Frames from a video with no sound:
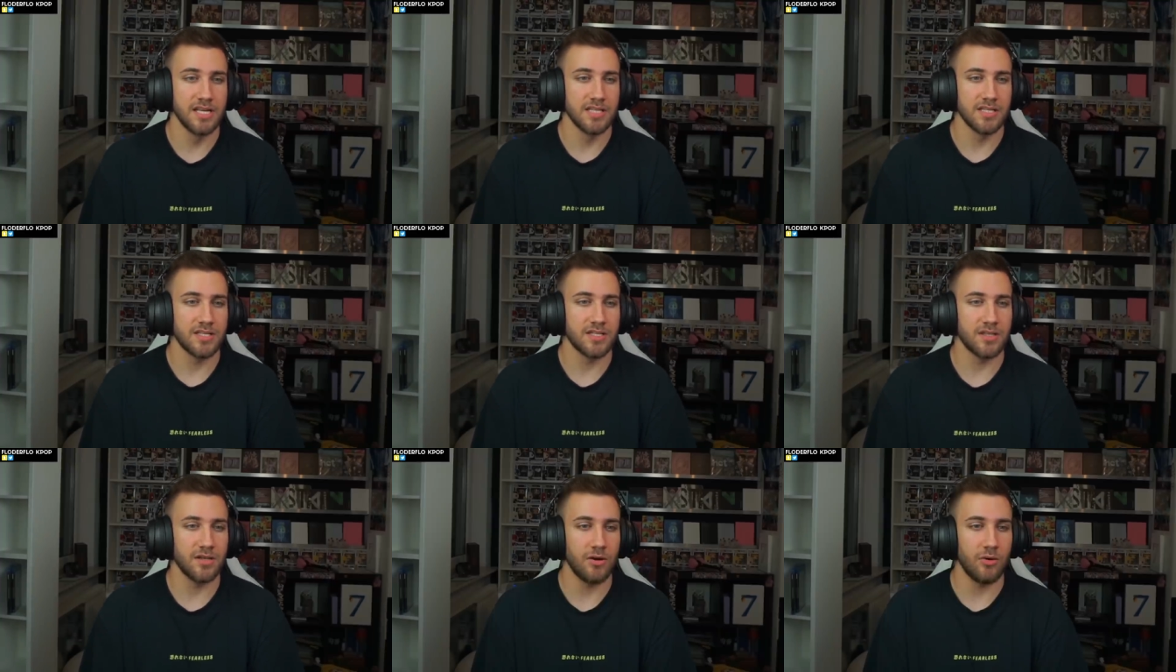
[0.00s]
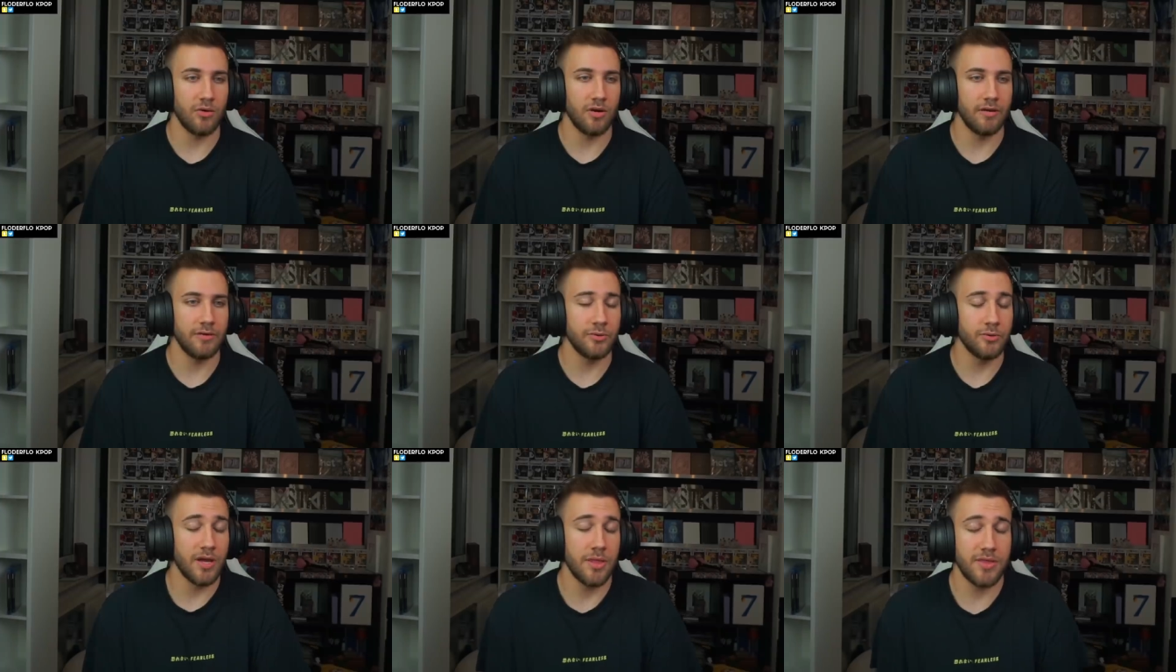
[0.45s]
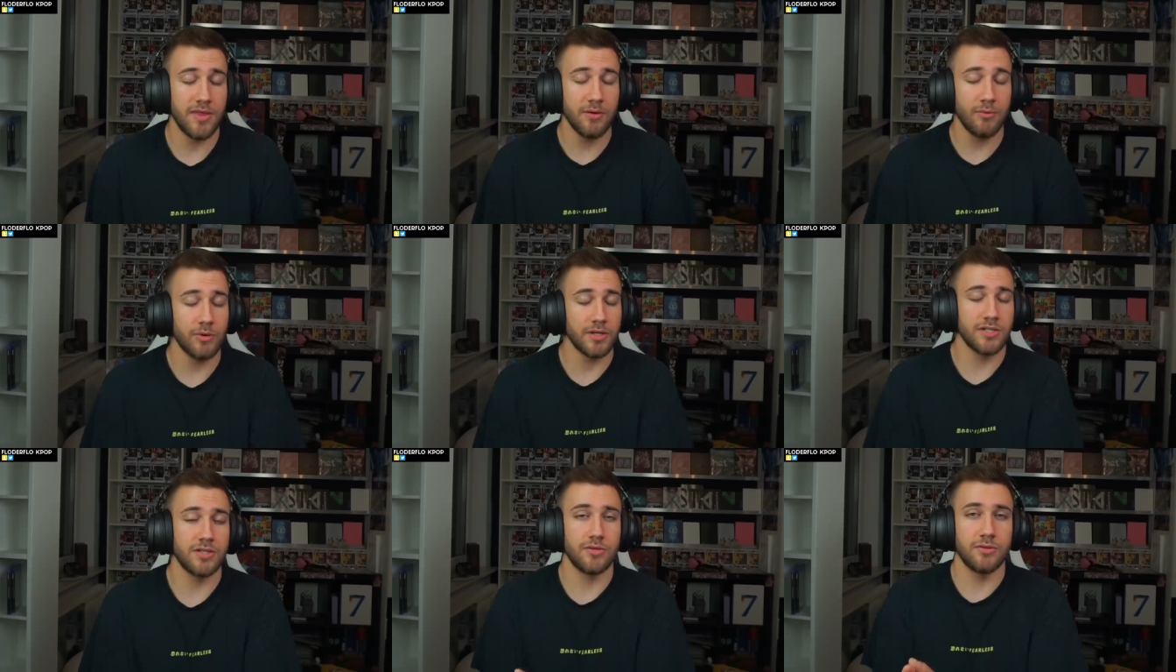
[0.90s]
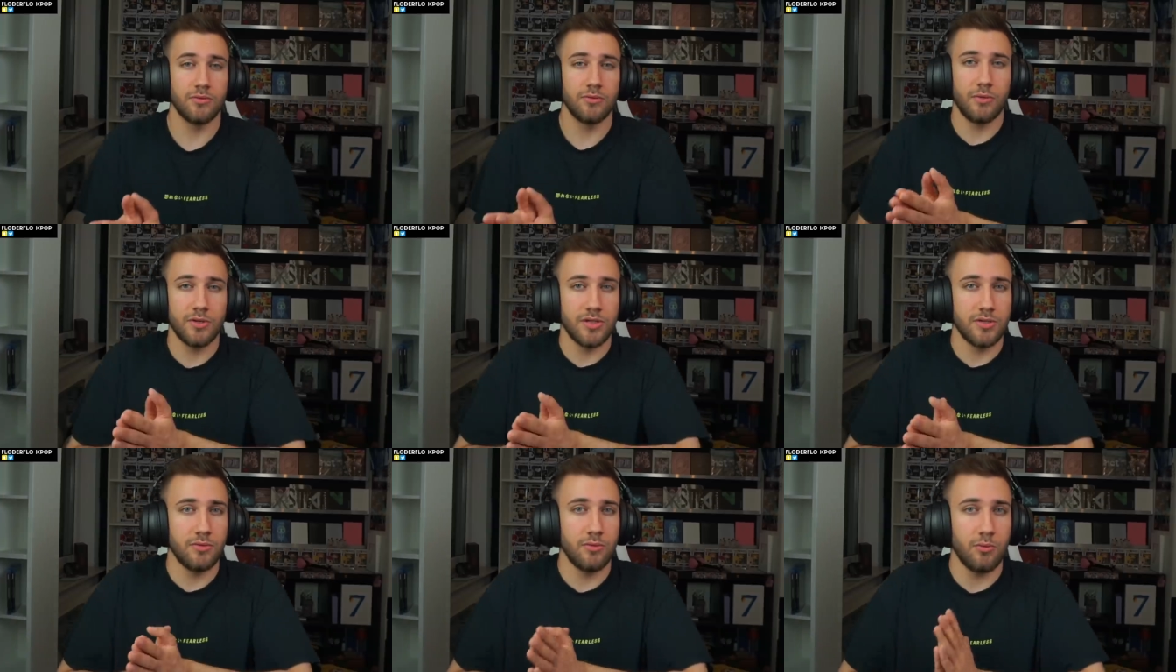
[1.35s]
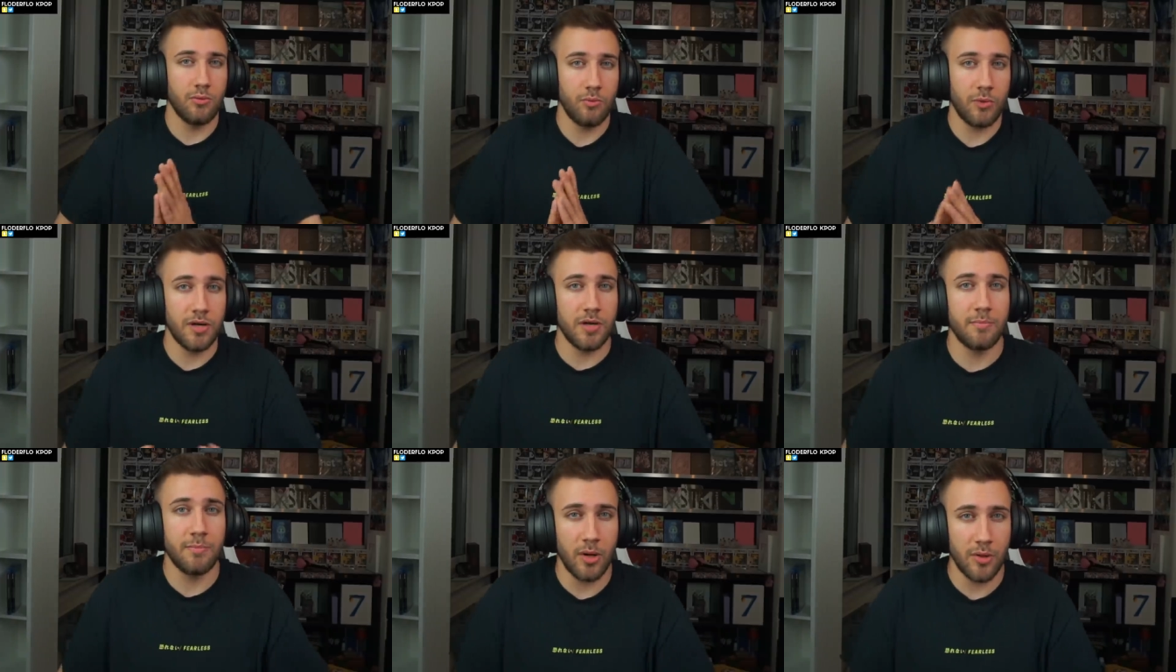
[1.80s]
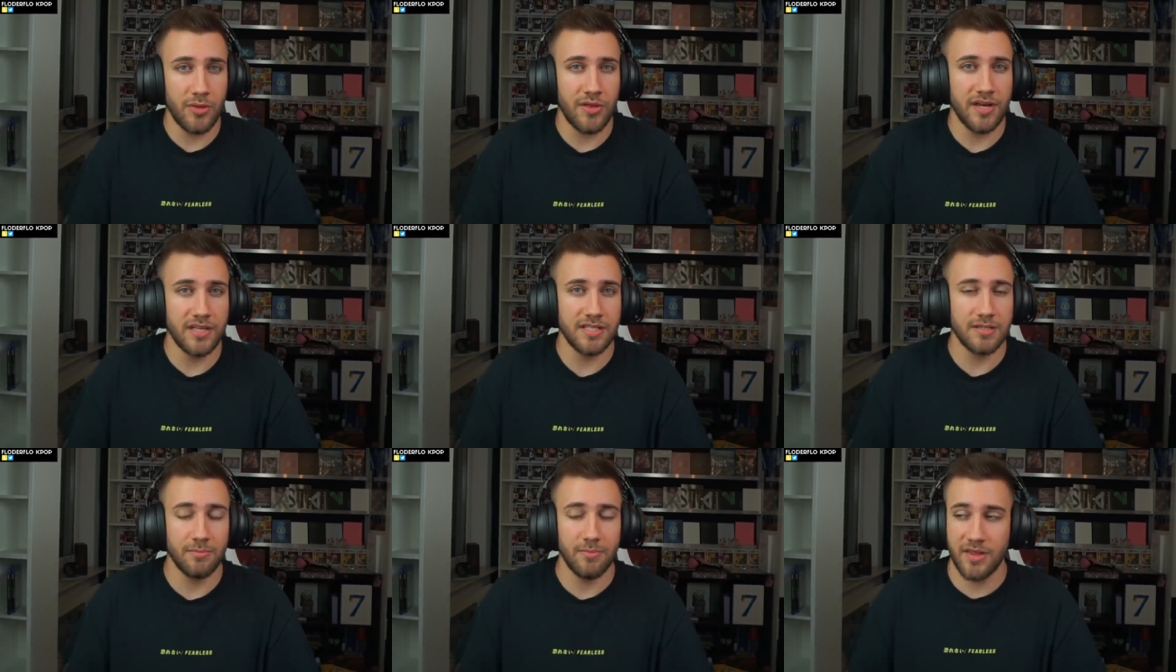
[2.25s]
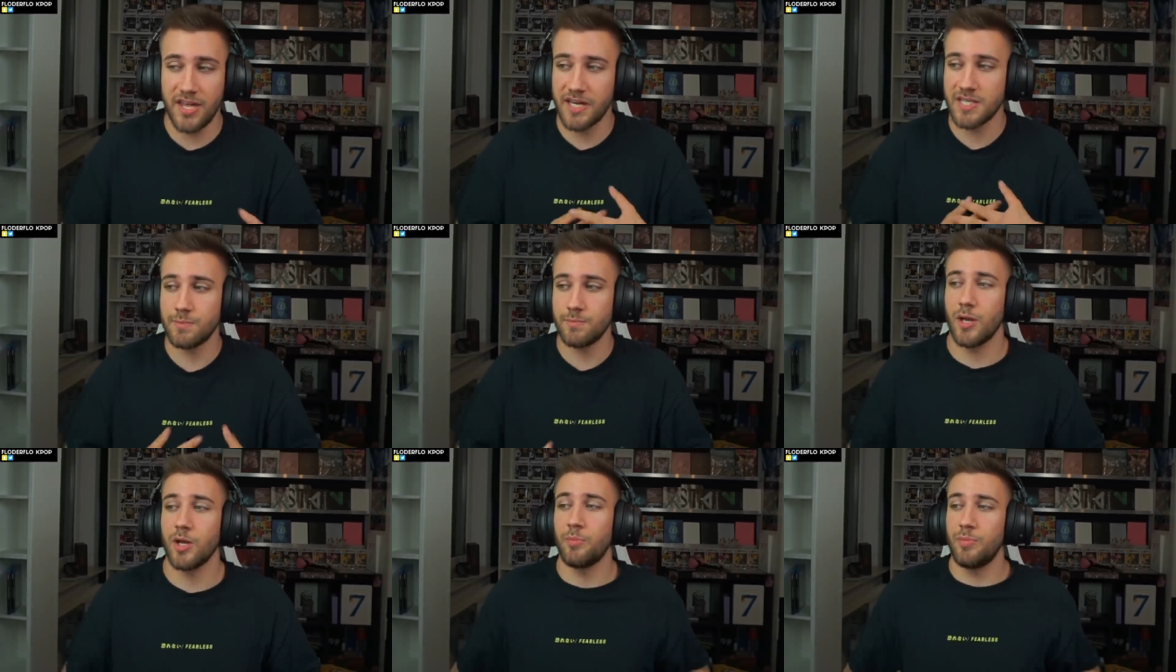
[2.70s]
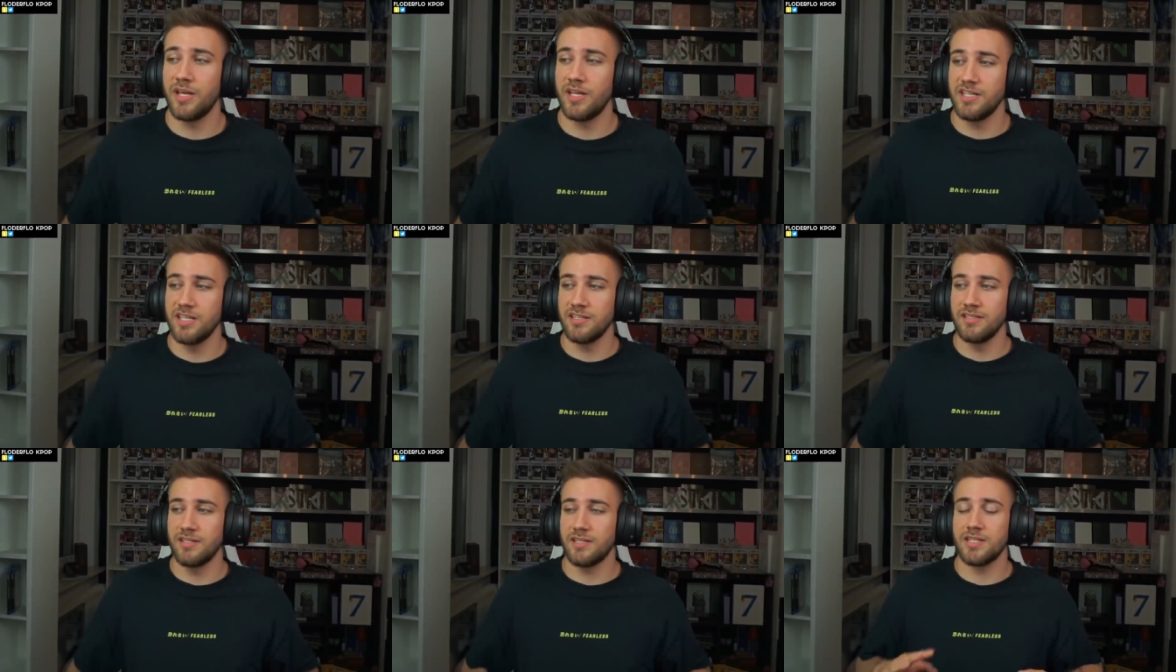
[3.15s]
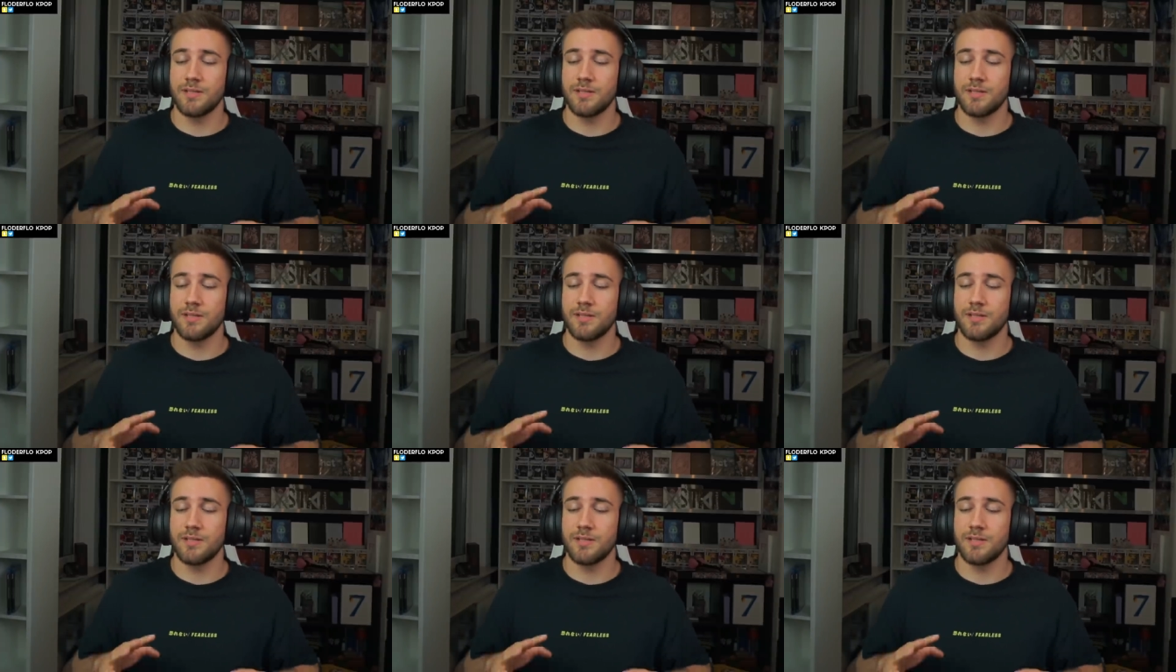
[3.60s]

So you can think what you want about that, but that is my opinion.